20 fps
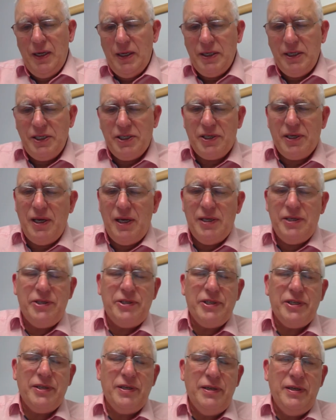He
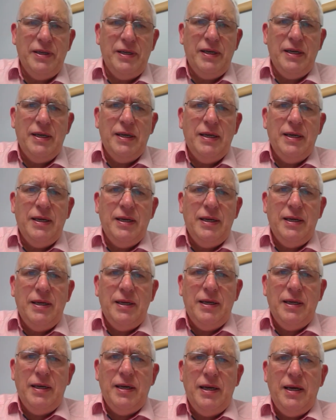says,
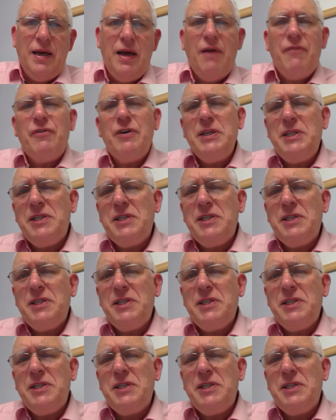every